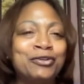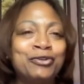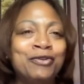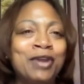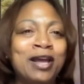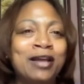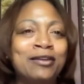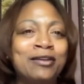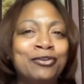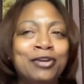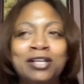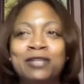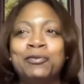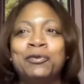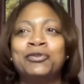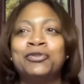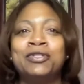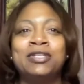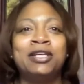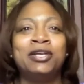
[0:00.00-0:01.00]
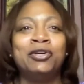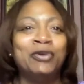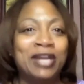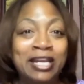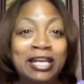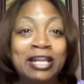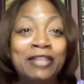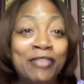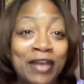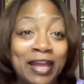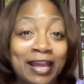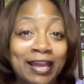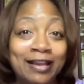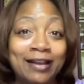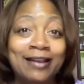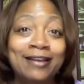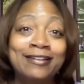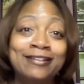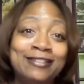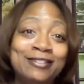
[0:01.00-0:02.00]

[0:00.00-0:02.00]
you're not supposed to tell anything.